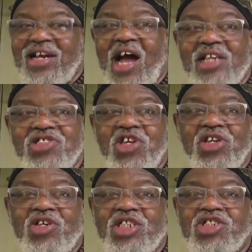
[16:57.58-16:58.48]

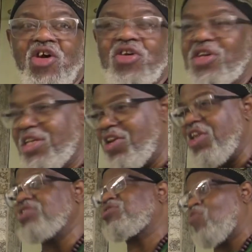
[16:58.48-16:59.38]
constantly turning
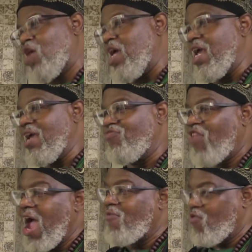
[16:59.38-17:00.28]
this way
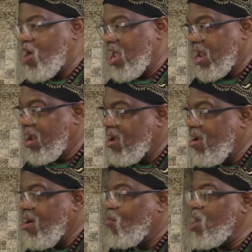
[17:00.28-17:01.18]
and that way.
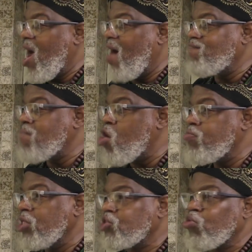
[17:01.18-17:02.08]
We have
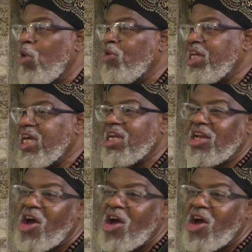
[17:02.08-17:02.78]
moments when we get